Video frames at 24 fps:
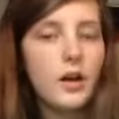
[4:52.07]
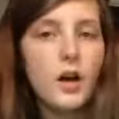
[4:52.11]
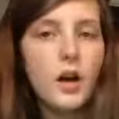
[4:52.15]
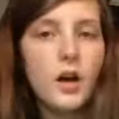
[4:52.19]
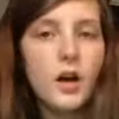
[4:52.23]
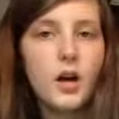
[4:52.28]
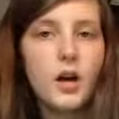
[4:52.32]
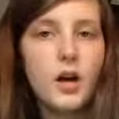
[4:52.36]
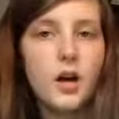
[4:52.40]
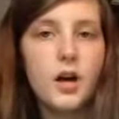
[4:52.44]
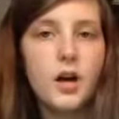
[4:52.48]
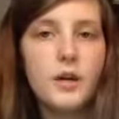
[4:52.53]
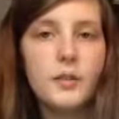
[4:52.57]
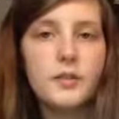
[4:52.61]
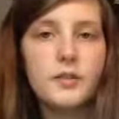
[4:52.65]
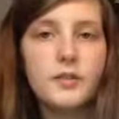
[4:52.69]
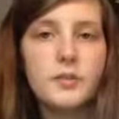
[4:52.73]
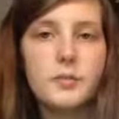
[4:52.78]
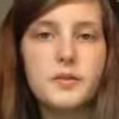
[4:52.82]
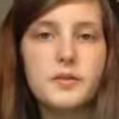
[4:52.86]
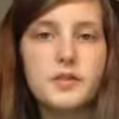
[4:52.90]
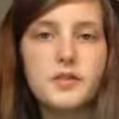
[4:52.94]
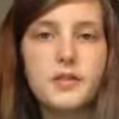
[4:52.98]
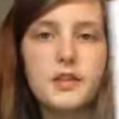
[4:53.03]
I was
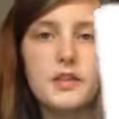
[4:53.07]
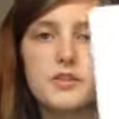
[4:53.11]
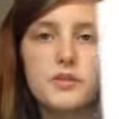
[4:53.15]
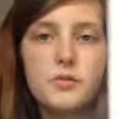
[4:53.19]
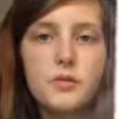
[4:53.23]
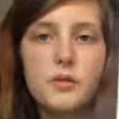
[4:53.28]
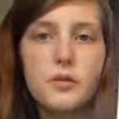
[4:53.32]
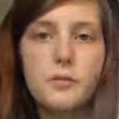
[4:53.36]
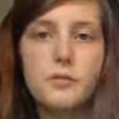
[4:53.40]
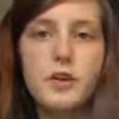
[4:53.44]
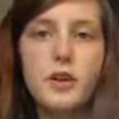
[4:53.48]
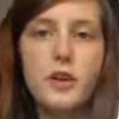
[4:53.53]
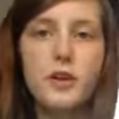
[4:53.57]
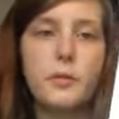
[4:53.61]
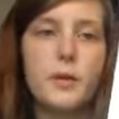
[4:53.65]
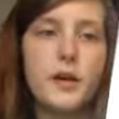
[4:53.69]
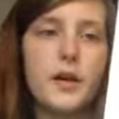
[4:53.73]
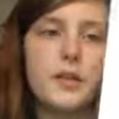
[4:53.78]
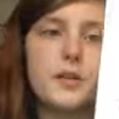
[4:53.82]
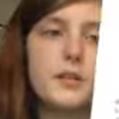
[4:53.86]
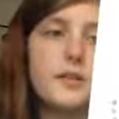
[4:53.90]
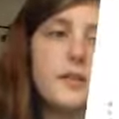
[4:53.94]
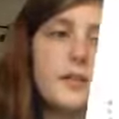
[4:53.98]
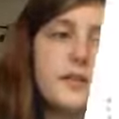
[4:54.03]
obsessed with gel
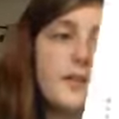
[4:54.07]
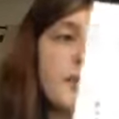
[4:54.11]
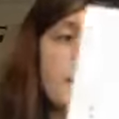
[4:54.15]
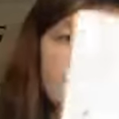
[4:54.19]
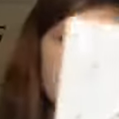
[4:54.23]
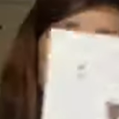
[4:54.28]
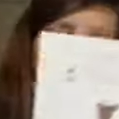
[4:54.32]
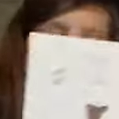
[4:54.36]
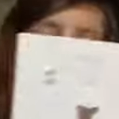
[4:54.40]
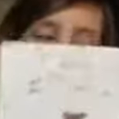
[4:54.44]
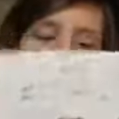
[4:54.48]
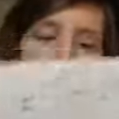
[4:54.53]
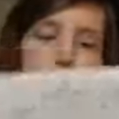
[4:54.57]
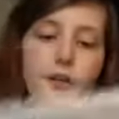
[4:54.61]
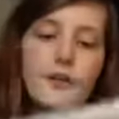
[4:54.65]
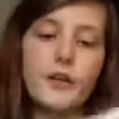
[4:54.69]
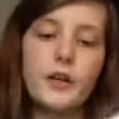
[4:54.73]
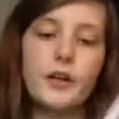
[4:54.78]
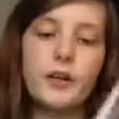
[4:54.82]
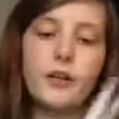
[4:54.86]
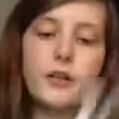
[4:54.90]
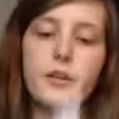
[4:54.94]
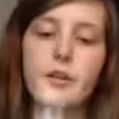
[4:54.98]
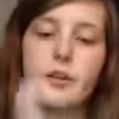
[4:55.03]
pens like
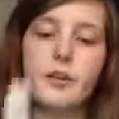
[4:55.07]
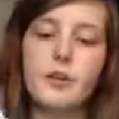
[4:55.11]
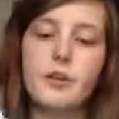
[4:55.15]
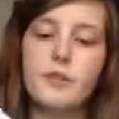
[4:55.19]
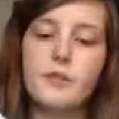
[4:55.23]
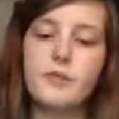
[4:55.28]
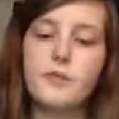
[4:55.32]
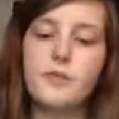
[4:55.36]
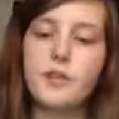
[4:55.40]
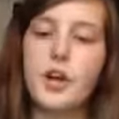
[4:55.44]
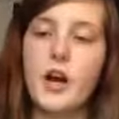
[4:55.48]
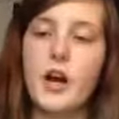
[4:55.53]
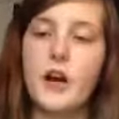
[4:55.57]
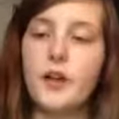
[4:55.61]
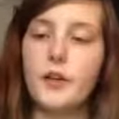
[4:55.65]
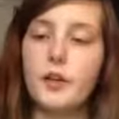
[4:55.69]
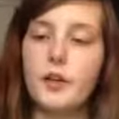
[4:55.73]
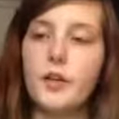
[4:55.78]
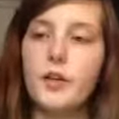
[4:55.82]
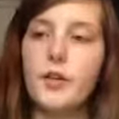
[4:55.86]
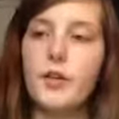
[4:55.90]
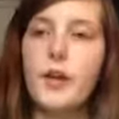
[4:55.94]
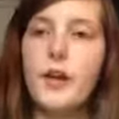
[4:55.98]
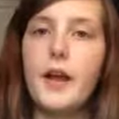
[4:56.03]
every other
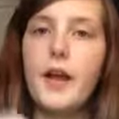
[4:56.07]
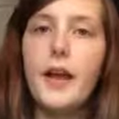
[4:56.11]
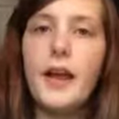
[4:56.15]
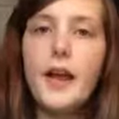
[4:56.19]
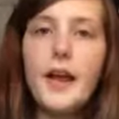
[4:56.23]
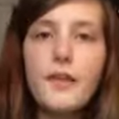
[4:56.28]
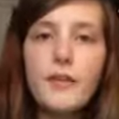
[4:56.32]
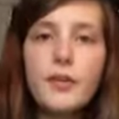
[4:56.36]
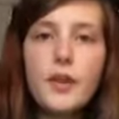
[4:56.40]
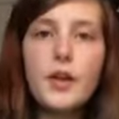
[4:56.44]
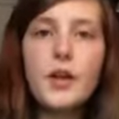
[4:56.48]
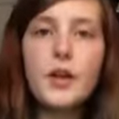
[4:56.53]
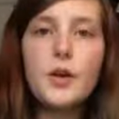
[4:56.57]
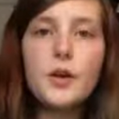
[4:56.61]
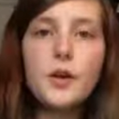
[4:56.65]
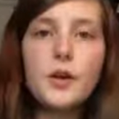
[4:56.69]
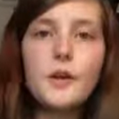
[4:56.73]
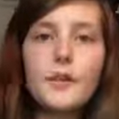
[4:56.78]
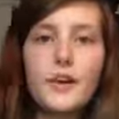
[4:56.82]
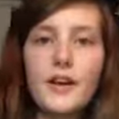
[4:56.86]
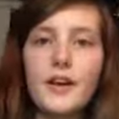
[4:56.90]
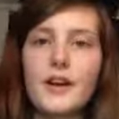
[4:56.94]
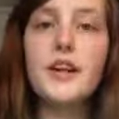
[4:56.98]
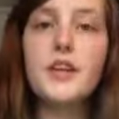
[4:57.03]
child in the
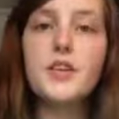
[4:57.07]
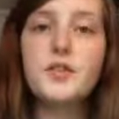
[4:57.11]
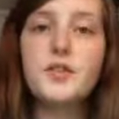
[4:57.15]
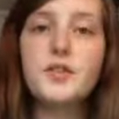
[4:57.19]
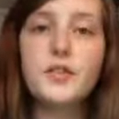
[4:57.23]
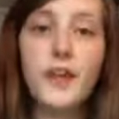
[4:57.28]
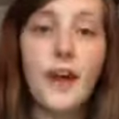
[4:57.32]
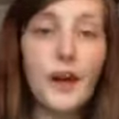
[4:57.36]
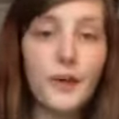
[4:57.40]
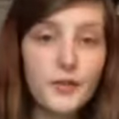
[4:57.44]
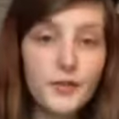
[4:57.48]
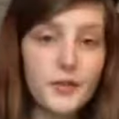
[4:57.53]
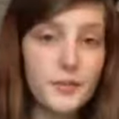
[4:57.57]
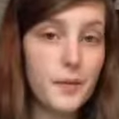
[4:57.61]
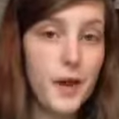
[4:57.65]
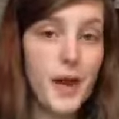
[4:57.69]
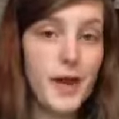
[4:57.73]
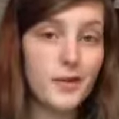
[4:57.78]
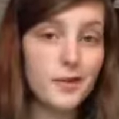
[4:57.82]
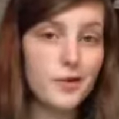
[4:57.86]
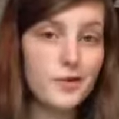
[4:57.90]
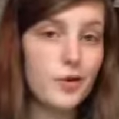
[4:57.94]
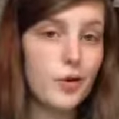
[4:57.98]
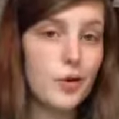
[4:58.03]
universe. Now for some
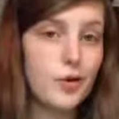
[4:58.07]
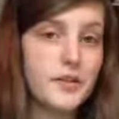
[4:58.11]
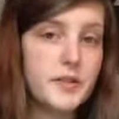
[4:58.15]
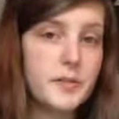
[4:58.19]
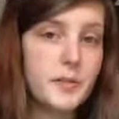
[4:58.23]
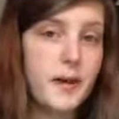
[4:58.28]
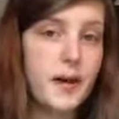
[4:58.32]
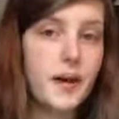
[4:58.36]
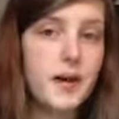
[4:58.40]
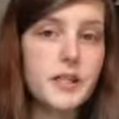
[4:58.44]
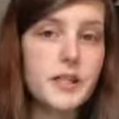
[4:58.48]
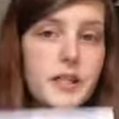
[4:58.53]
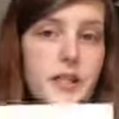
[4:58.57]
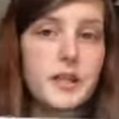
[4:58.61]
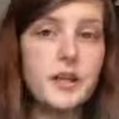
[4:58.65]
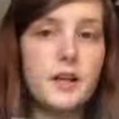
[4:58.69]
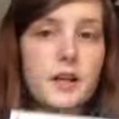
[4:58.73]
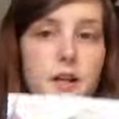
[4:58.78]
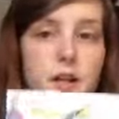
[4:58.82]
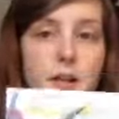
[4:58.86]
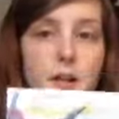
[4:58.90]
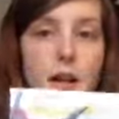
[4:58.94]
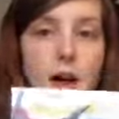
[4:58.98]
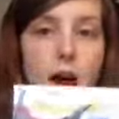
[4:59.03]
extra awesome art.
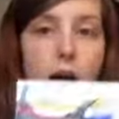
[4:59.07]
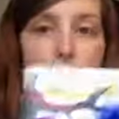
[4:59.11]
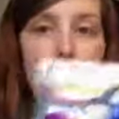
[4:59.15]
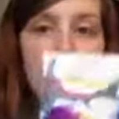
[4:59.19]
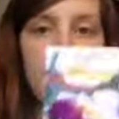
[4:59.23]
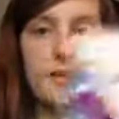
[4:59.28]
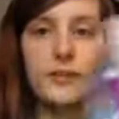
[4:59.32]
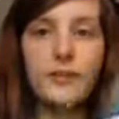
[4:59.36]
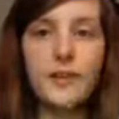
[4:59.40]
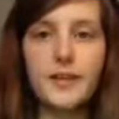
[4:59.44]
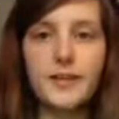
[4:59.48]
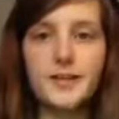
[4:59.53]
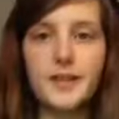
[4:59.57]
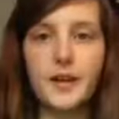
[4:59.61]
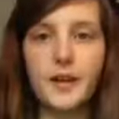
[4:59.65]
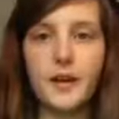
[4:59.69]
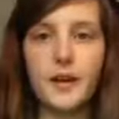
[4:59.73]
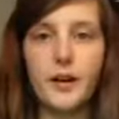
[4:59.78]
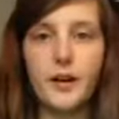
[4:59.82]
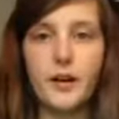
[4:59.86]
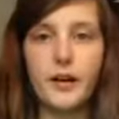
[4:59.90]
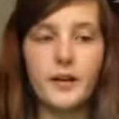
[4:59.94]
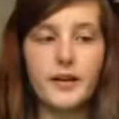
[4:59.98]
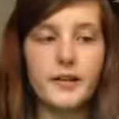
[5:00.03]
I made this
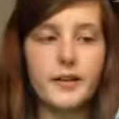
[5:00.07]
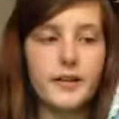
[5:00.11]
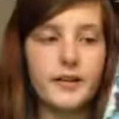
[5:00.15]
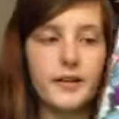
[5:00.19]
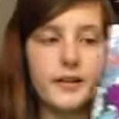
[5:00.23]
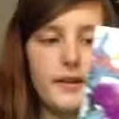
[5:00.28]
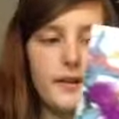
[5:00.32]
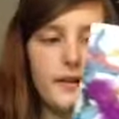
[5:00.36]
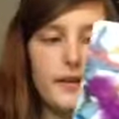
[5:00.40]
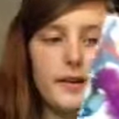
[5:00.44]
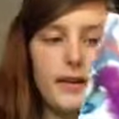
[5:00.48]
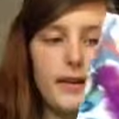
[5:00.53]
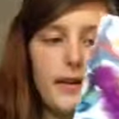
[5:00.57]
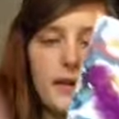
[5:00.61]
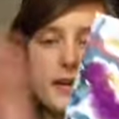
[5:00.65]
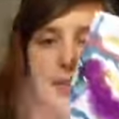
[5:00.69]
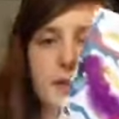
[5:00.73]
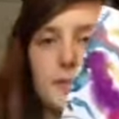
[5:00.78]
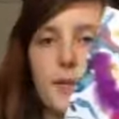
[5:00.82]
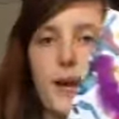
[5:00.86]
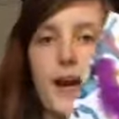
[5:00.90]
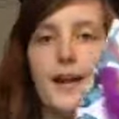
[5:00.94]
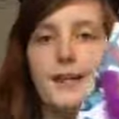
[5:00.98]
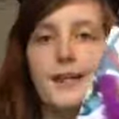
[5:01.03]
card. It
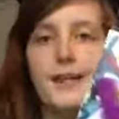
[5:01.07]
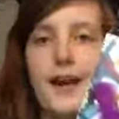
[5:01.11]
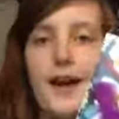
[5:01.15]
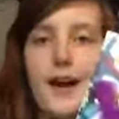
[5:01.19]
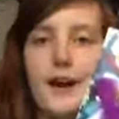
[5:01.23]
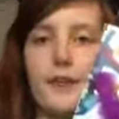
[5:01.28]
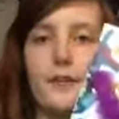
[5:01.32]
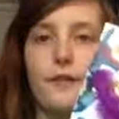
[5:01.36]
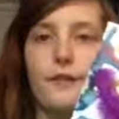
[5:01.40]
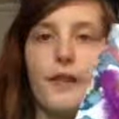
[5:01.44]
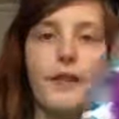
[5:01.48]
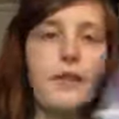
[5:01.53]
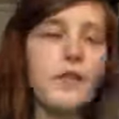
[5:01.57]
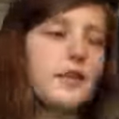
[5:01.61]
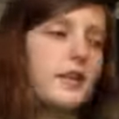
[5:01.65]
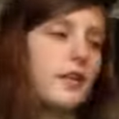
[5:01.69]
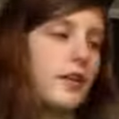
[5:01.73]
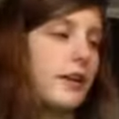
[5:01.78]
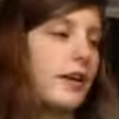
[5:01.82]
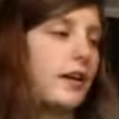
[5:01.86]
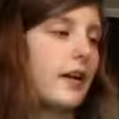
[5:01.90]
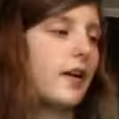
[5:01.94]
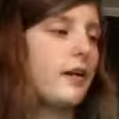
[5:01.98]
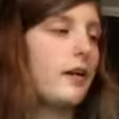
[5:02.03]
has paint and feathers
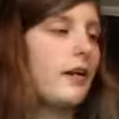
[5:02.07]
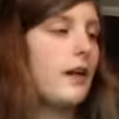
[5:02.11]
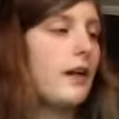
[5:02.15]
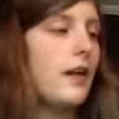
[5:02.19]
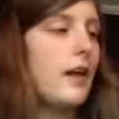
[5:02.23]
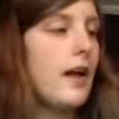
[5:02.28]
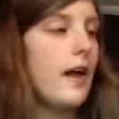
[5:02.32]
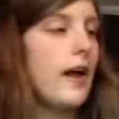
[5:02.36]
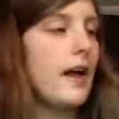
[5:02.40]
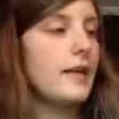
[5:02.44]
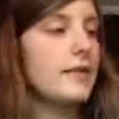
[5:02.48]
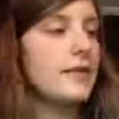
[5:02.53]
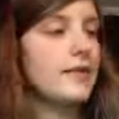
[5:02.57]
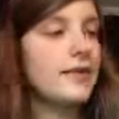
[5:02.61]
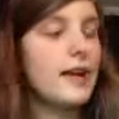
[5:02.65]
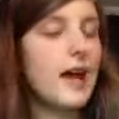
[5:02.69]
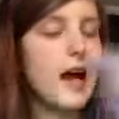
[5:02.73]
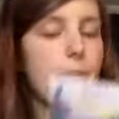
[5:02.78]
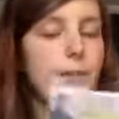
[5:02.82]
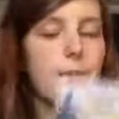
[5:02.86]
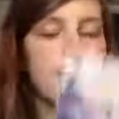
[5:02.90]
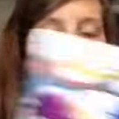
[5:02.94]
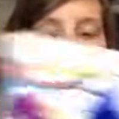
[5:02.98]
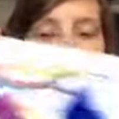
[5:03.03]
on it, and it says
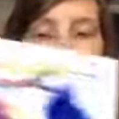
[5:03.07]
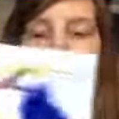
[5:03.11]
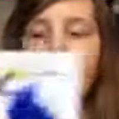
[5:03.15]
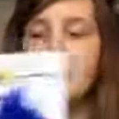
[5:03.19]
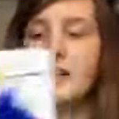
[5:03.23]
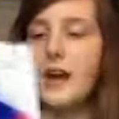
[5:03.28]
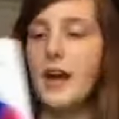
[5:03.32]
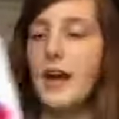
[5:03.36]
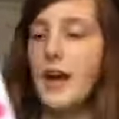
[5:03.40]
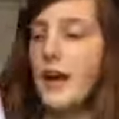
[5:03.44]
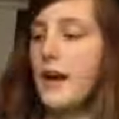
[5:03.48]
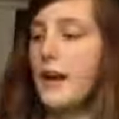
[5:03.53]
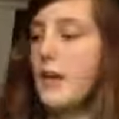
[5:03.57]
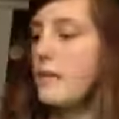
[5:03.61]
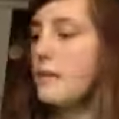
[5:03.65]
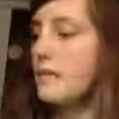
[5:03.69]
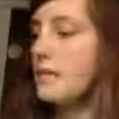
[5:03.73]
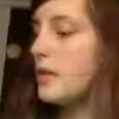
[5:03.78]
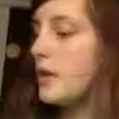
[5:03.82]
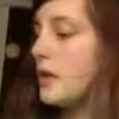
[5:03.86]
happy birthday,